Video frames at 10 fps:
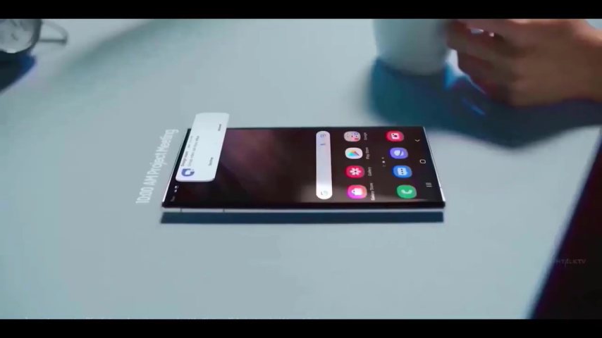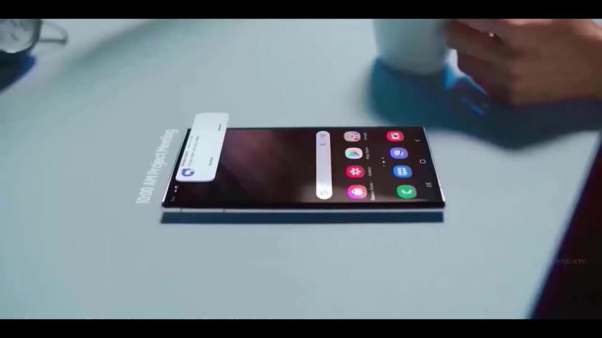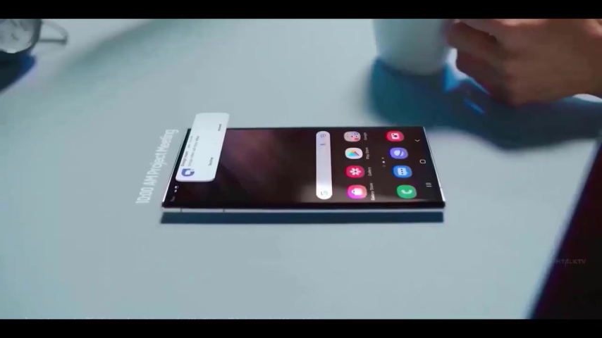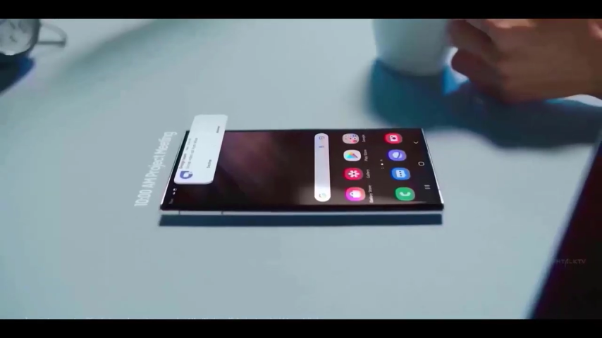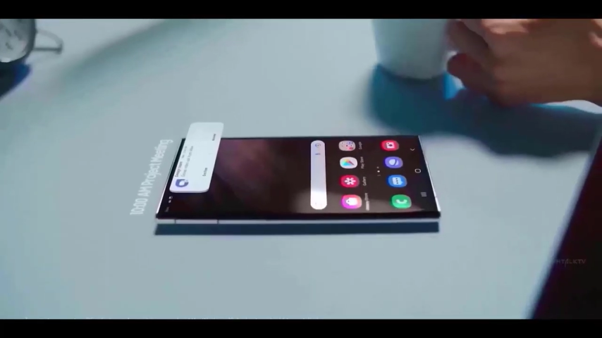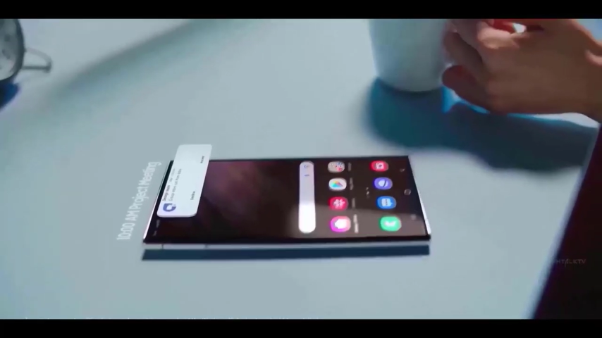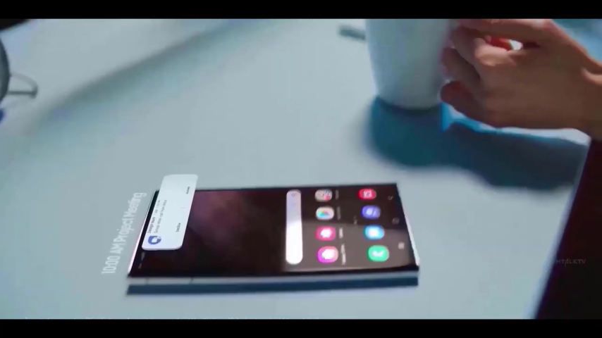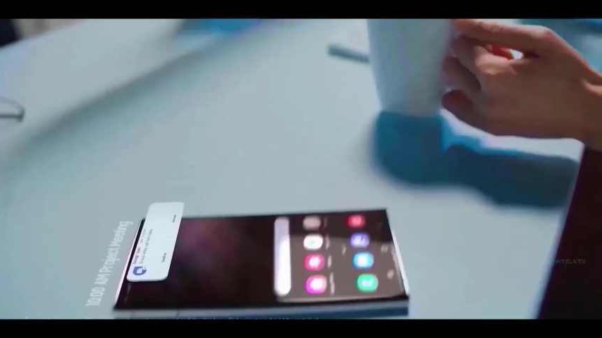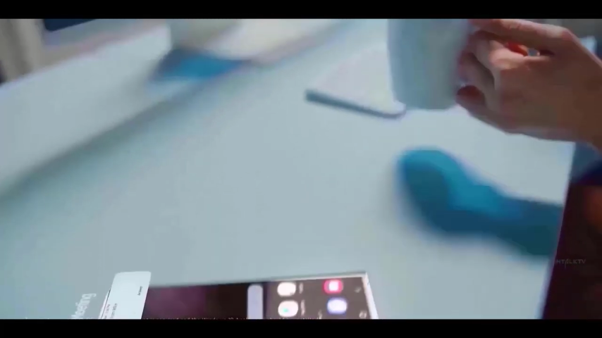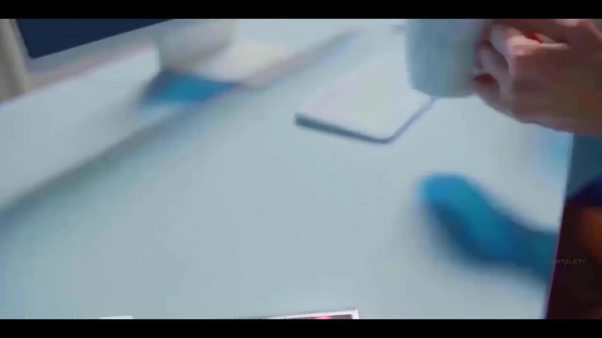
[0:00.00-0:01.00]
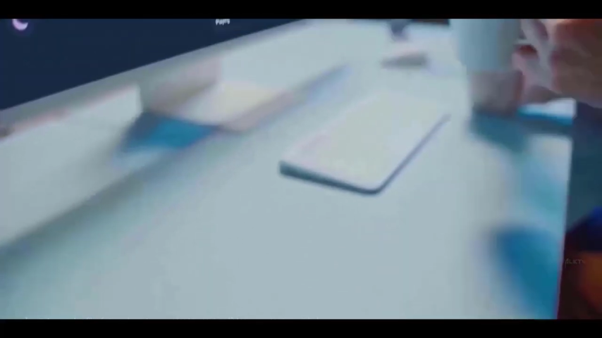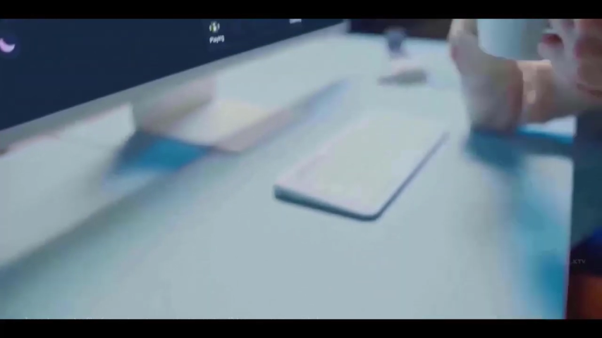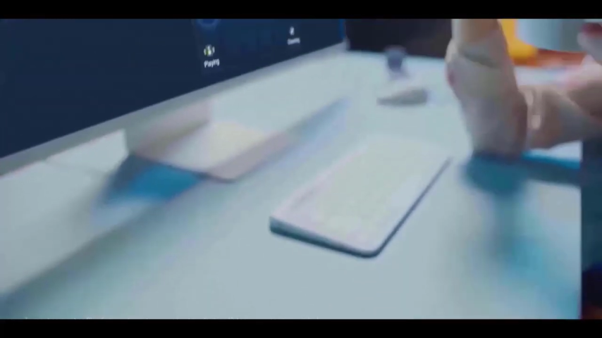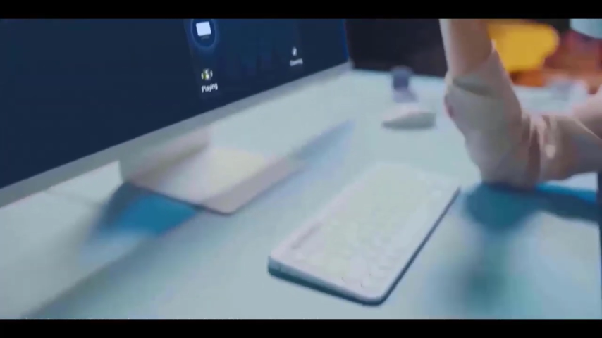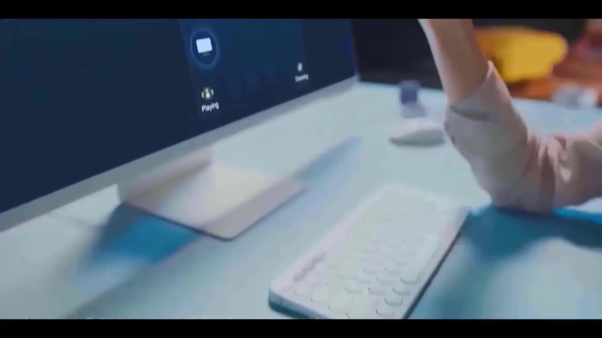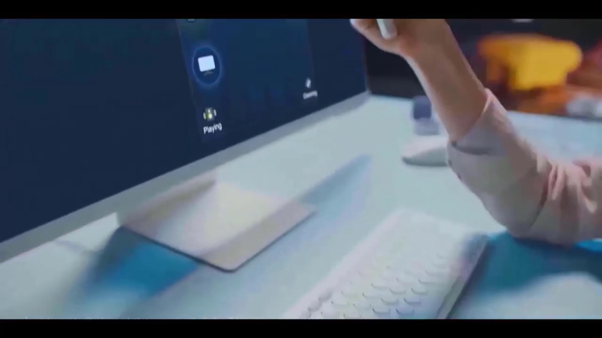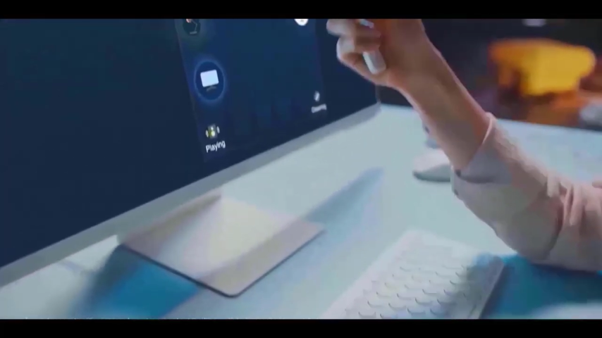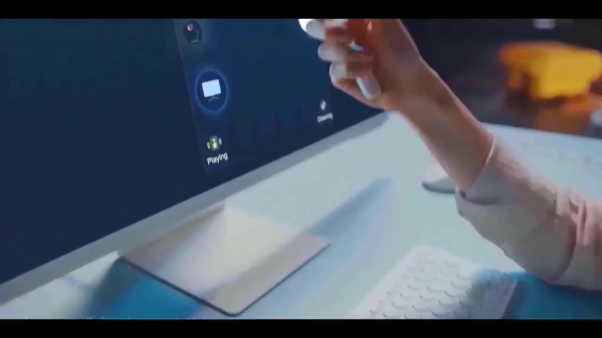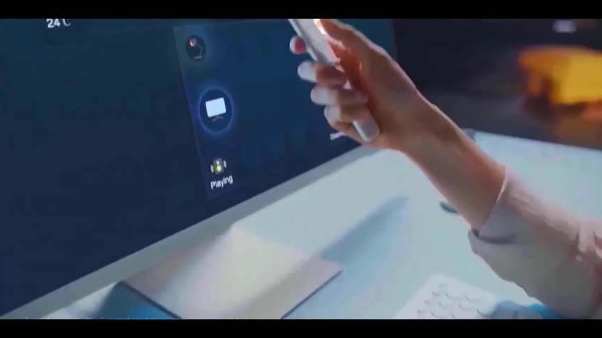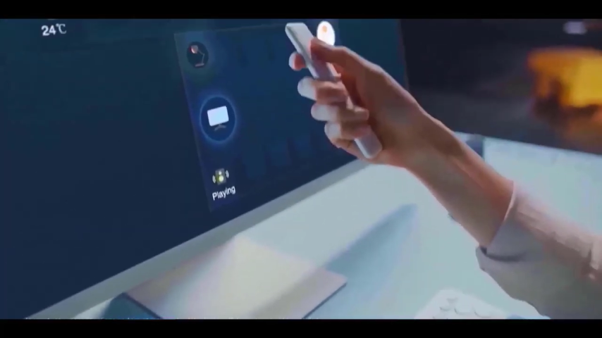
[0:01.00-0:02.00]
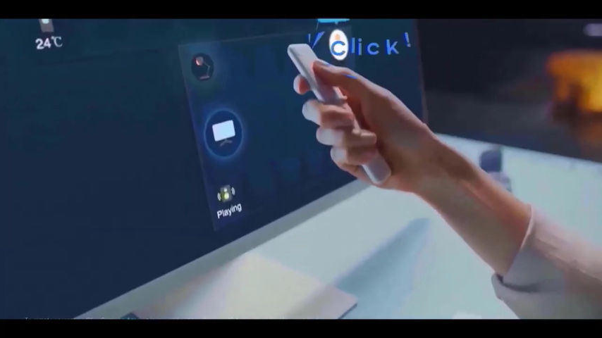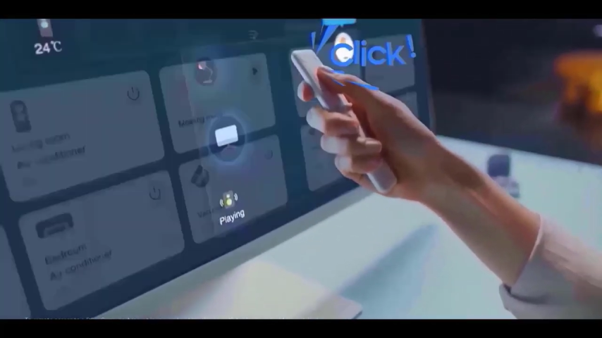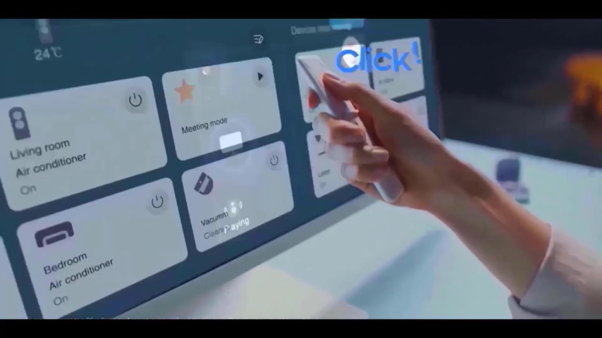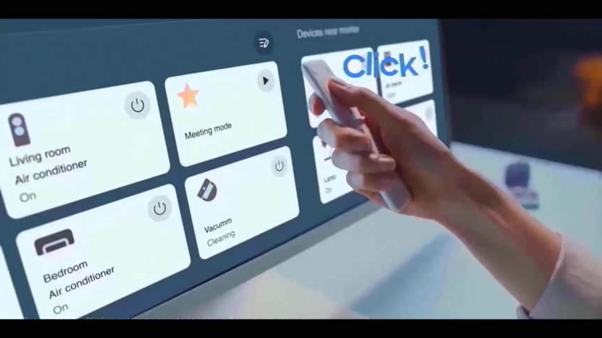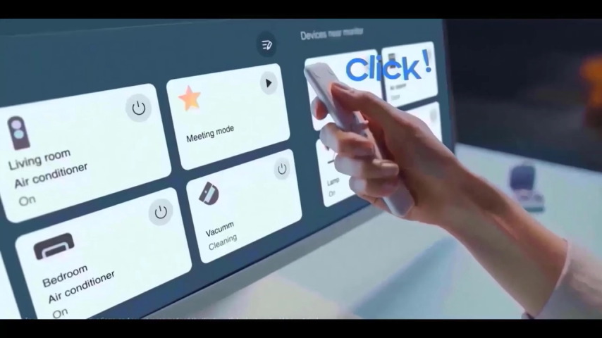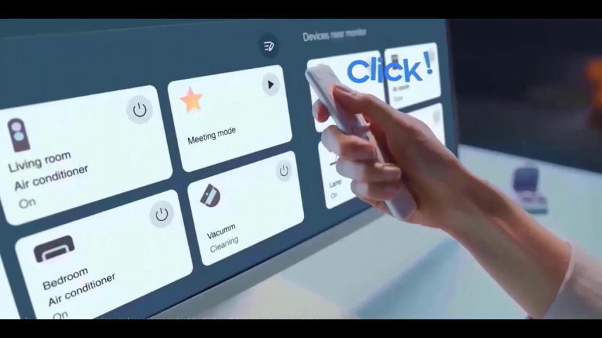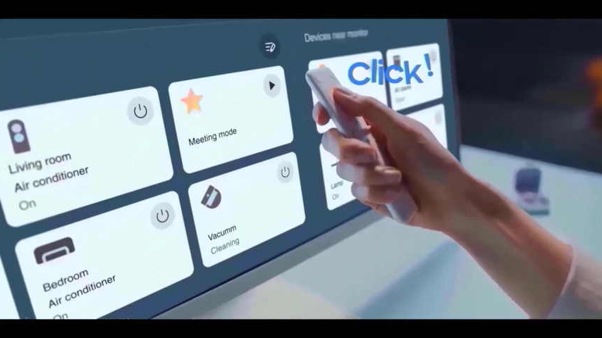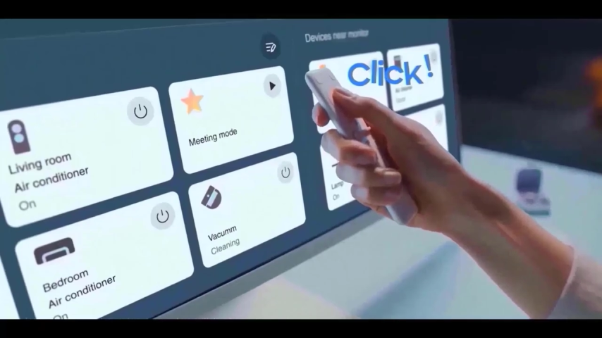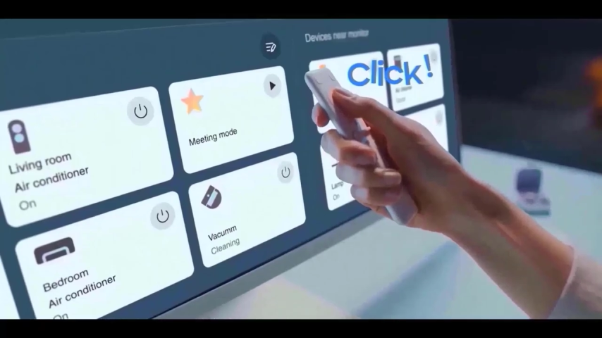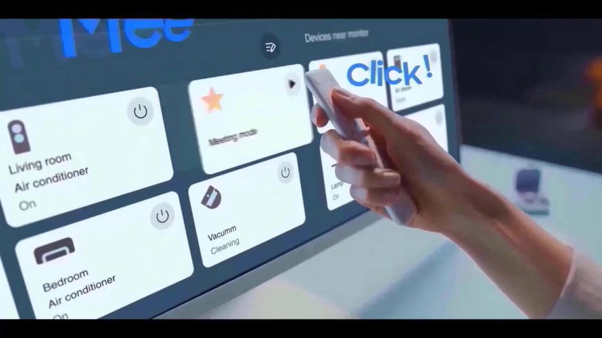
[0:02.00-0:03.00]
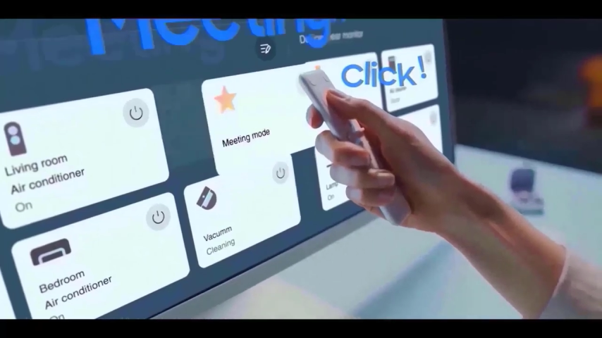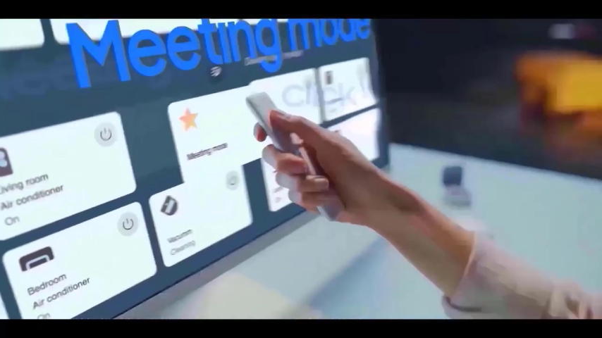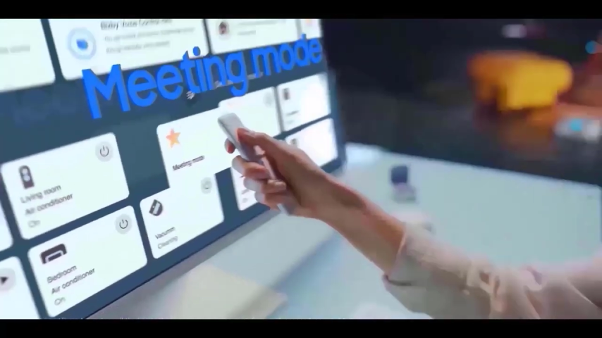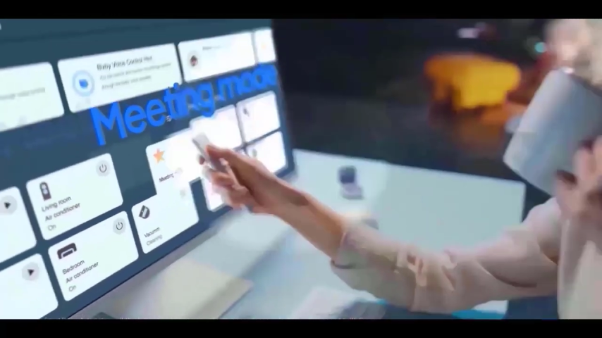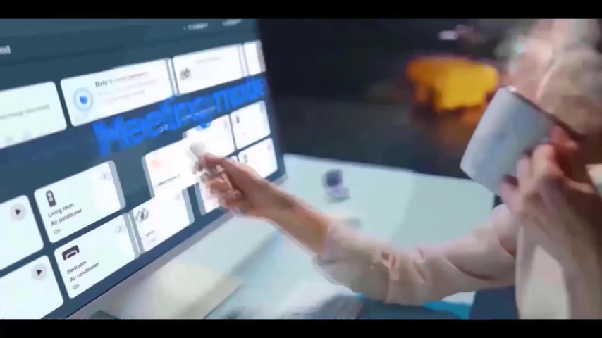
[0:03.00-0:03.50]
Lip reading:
(no speaker visible)